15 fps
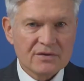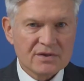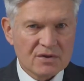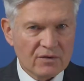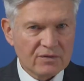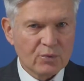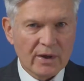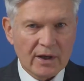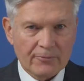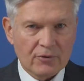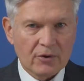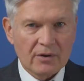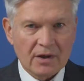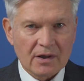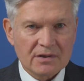for software
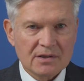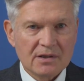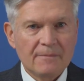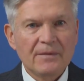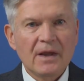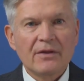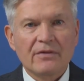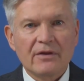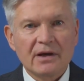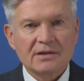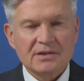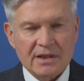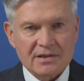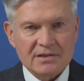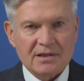products and
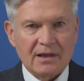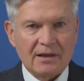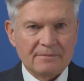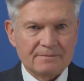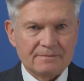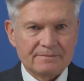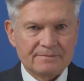their testing.